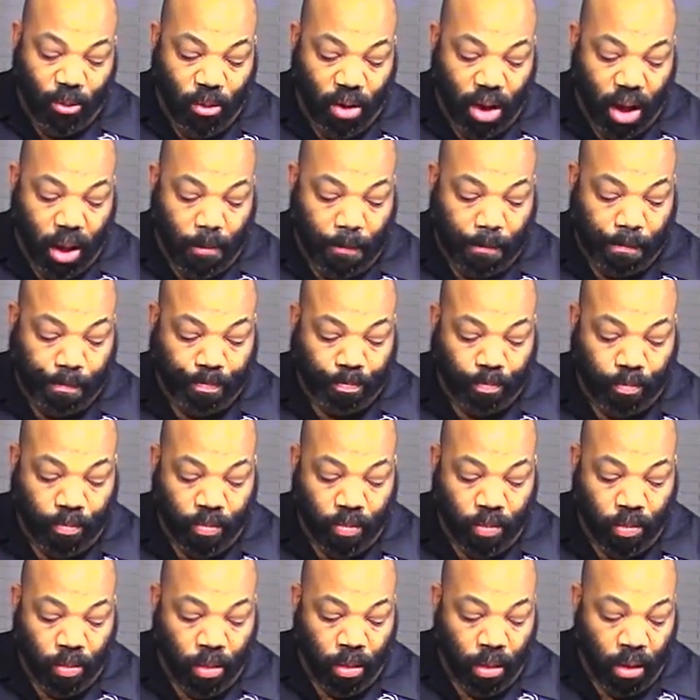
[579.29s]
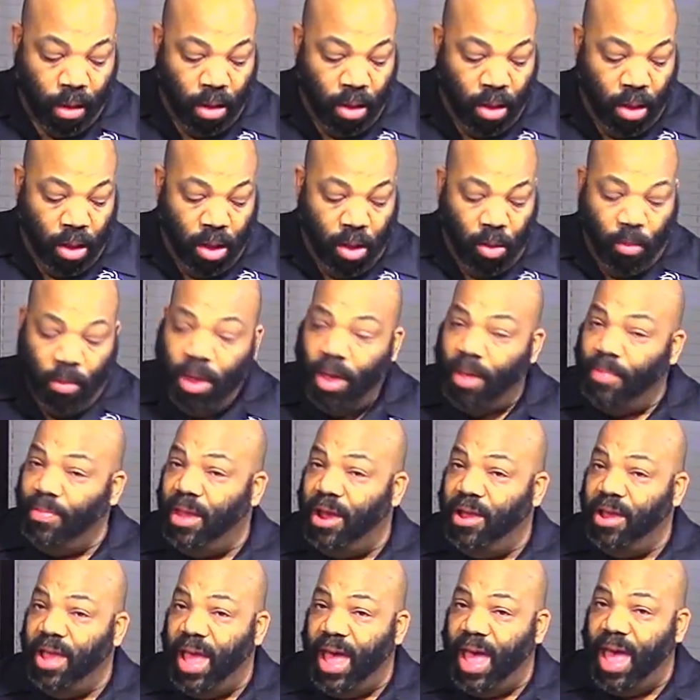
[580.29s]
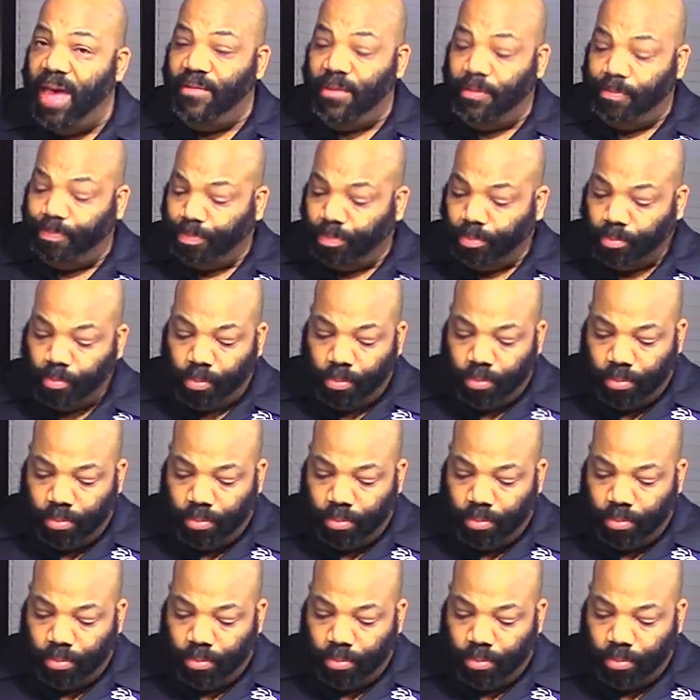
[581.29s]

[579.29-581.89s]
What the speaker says: rib. Well, there you have it.